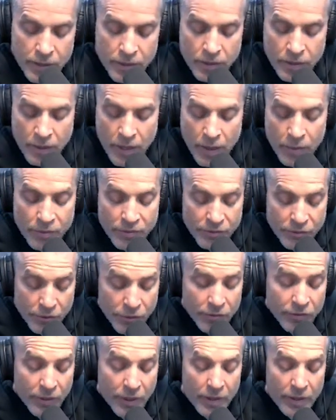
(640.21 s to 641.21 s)
I would
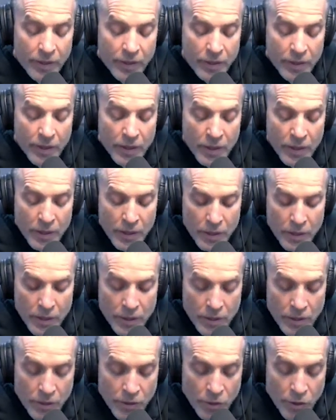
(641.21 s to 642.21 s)
still say that
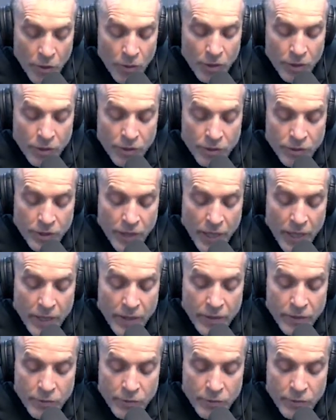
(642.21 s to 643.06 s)
knowing your diet